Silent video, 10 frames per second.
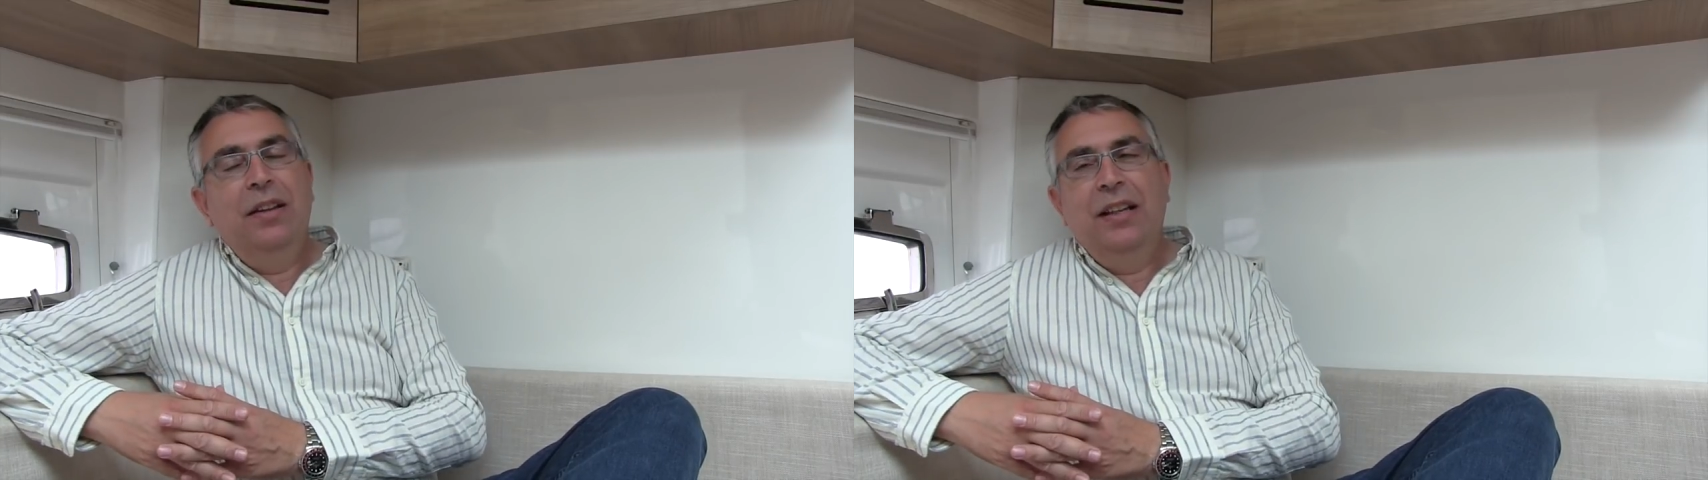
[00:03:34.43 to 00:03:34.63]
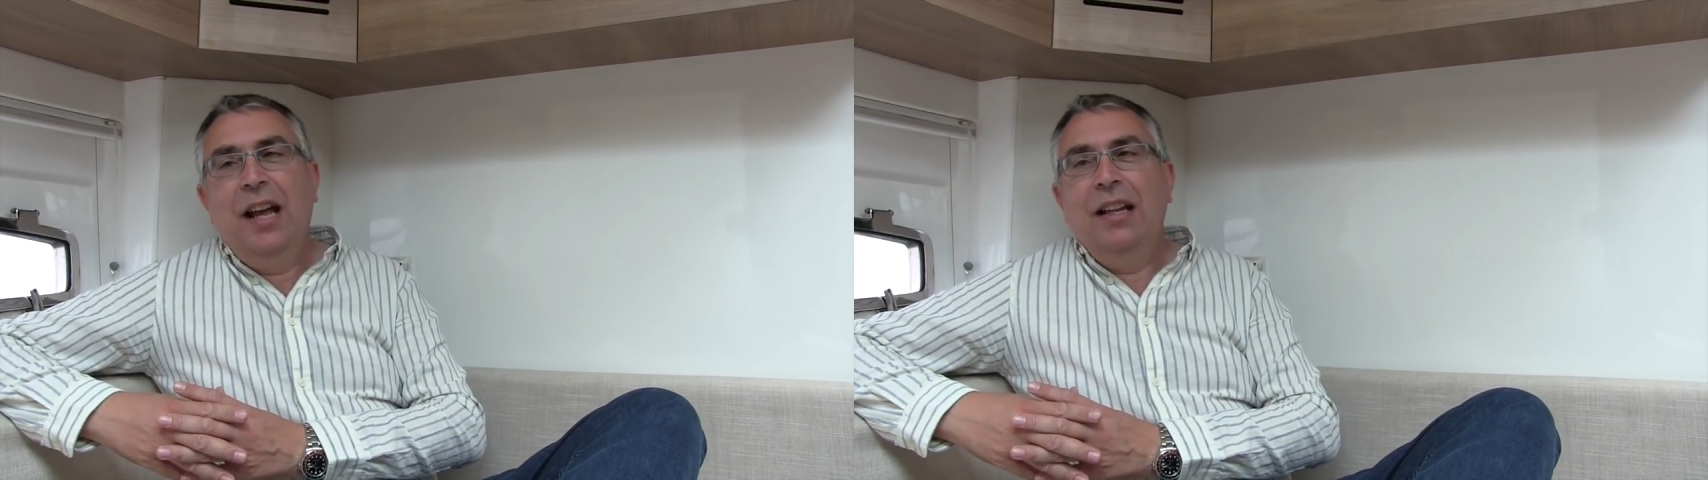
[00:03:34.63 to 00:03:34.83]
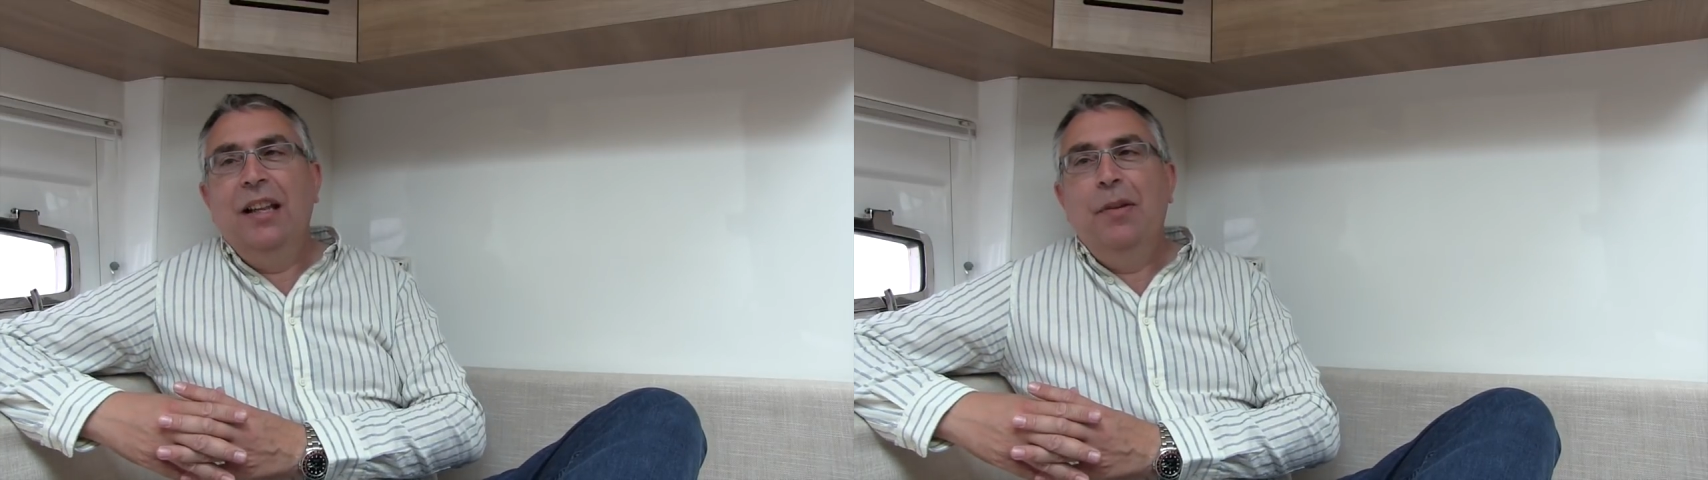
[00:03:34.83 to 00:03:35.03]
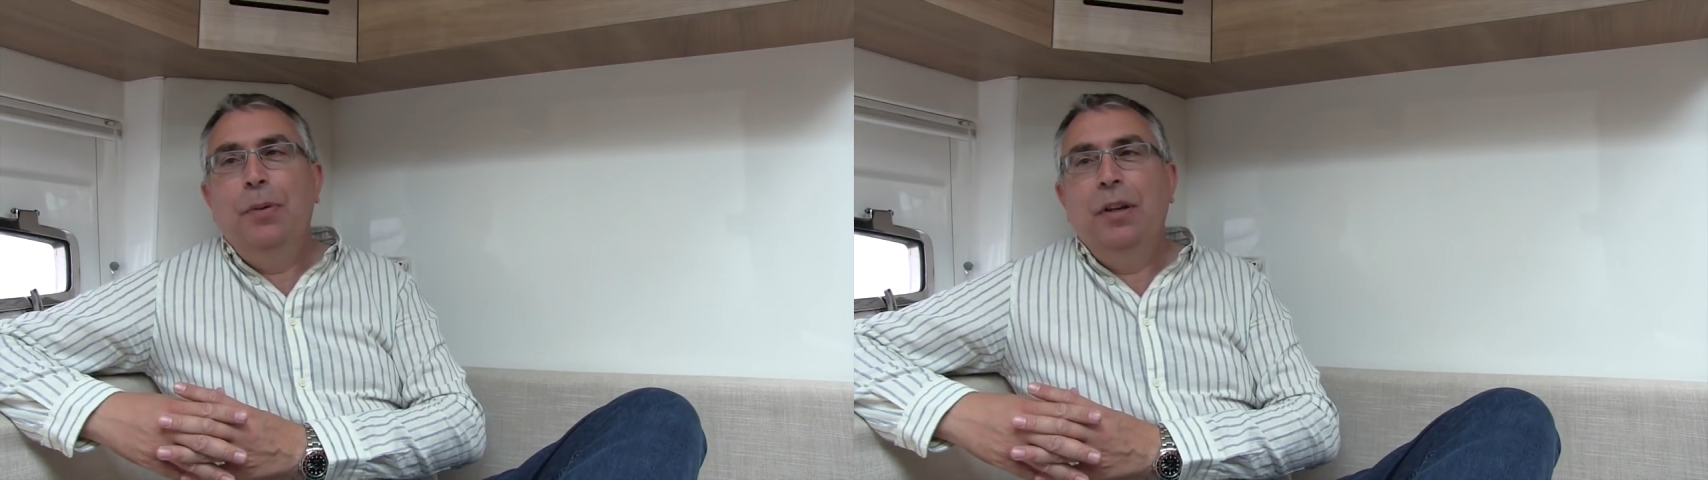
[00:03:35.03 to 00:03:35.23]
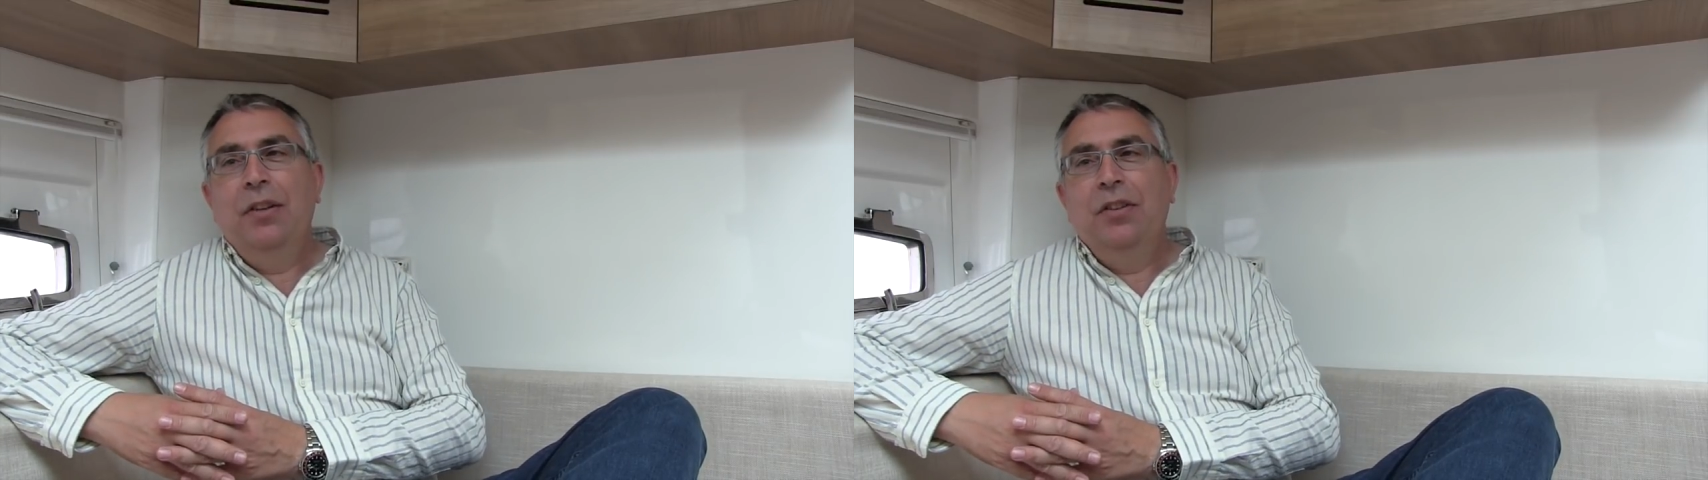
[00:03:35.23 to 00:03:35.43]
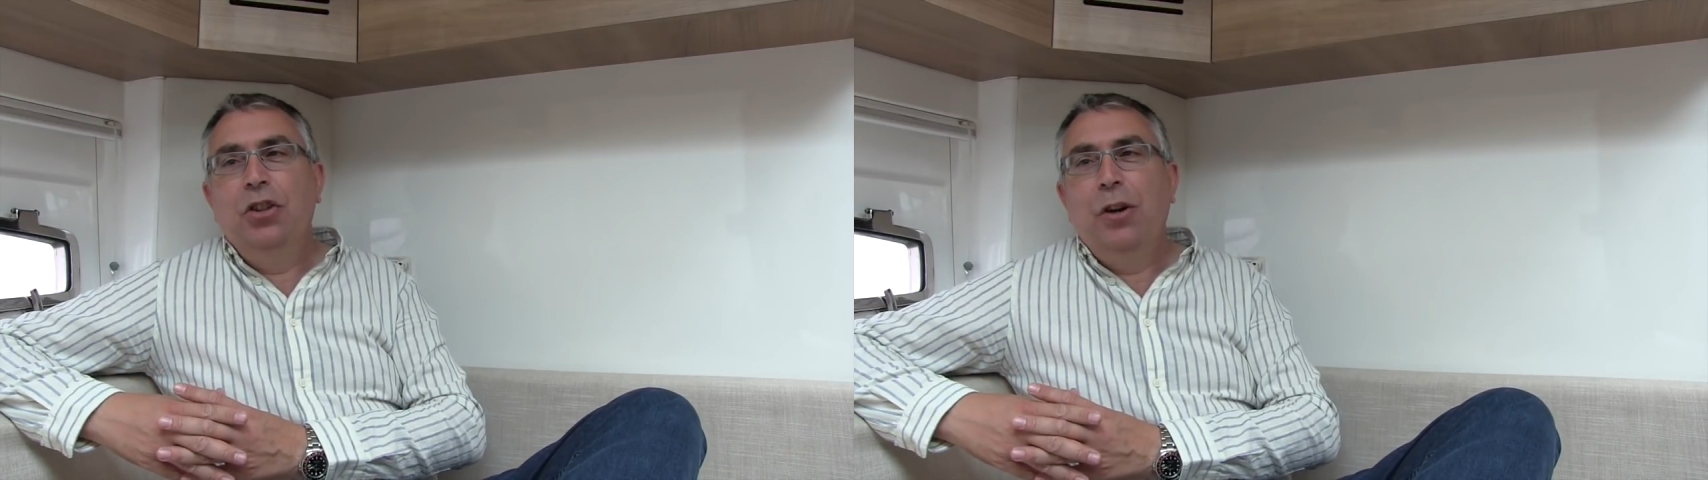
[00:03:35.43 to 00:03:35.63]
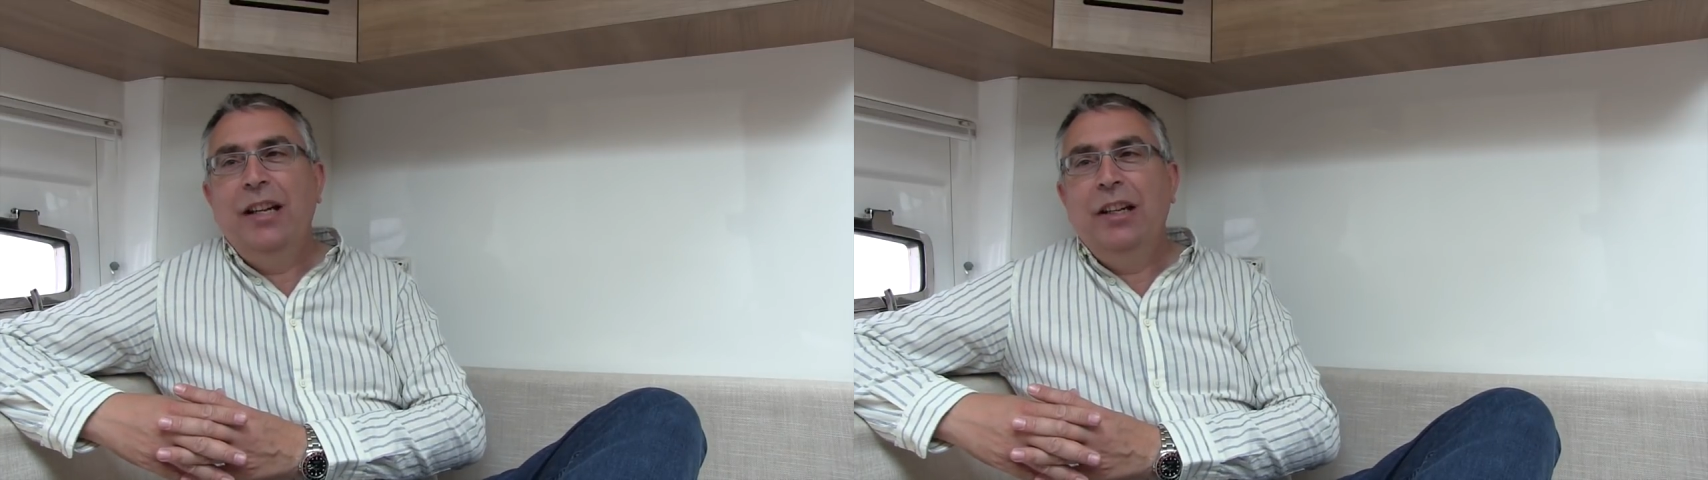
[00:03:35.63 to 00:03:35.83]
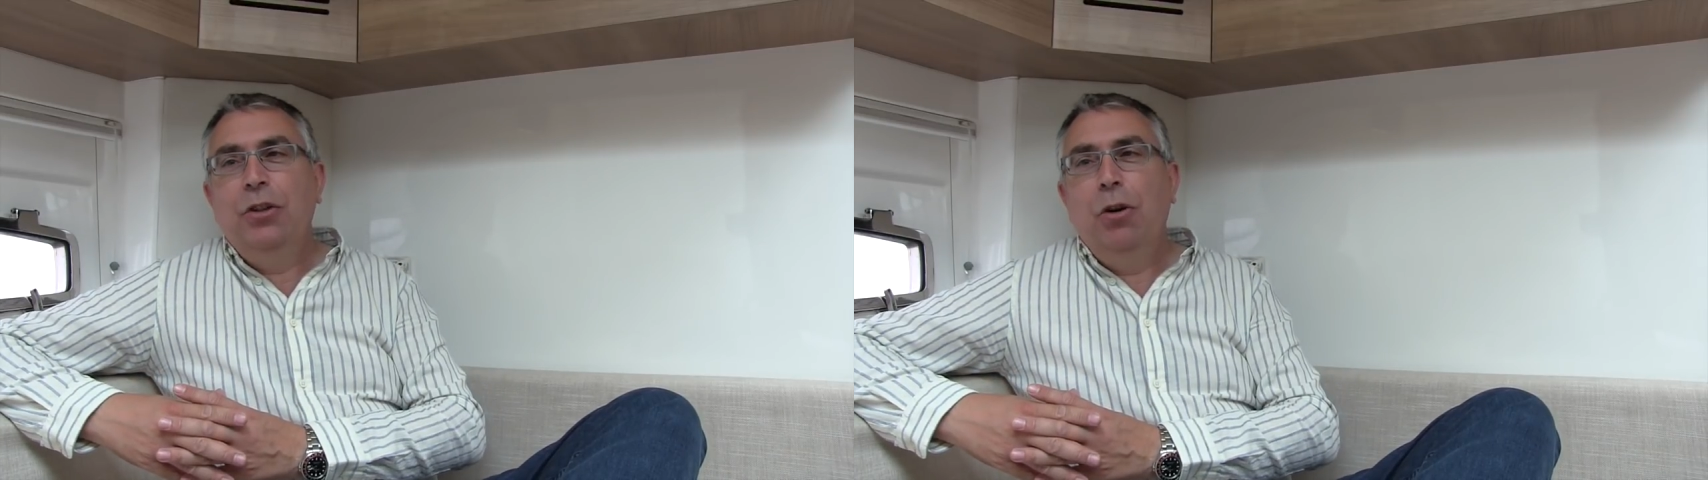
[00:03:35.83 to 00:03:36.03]
of the galley they've put a
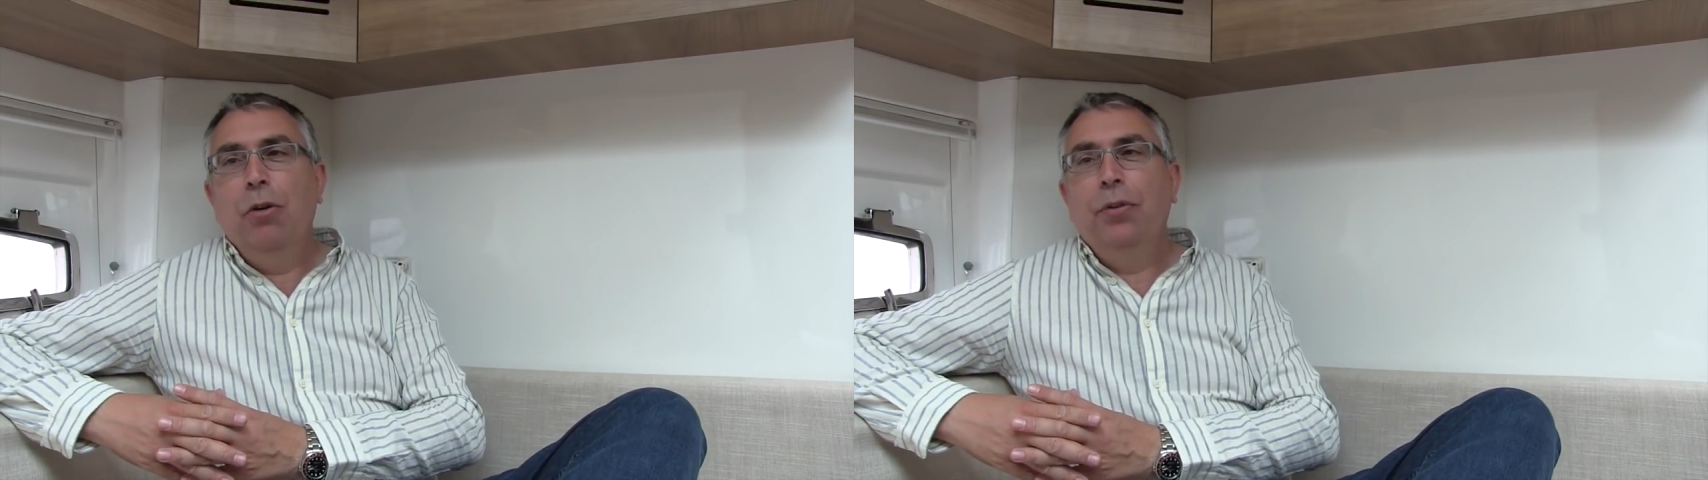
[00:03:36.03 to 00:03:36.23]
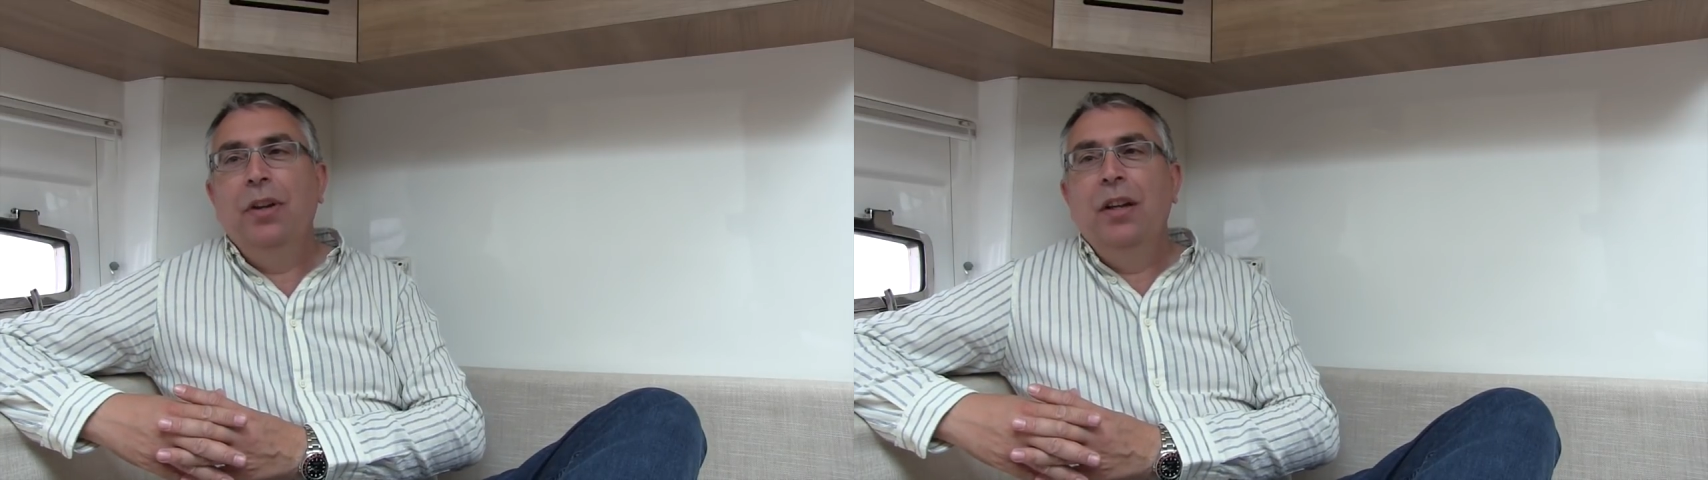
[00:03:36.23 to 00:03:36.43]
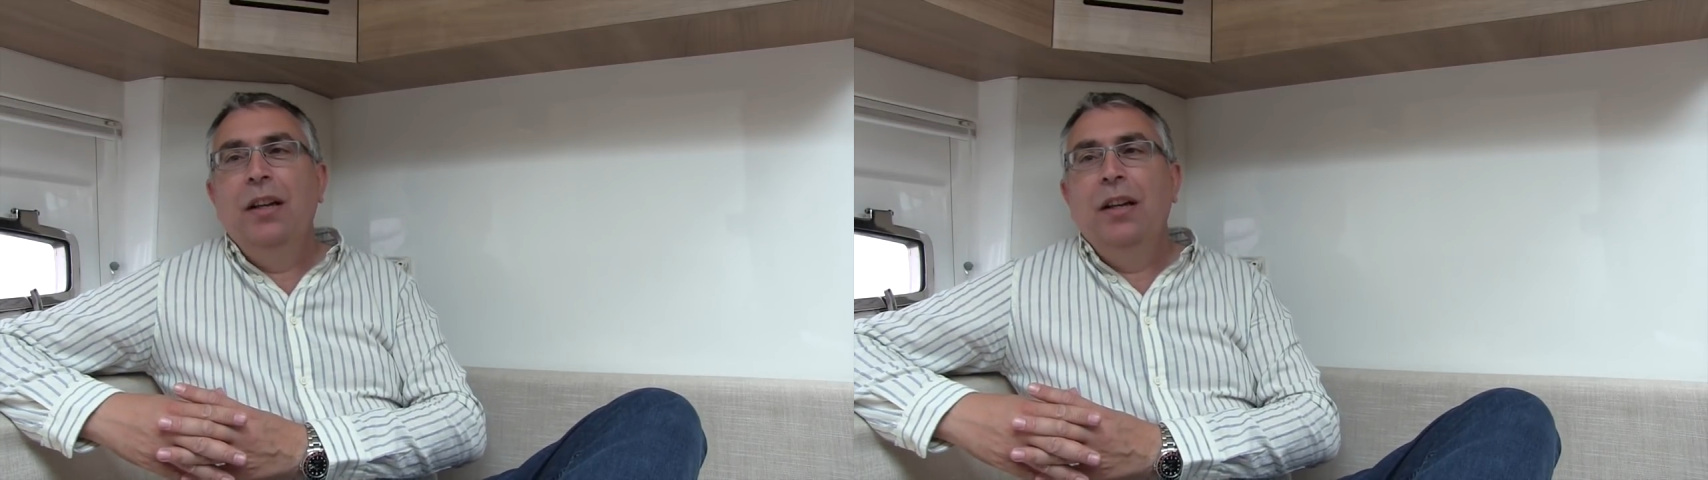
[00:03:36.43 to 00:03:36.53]
draining trough.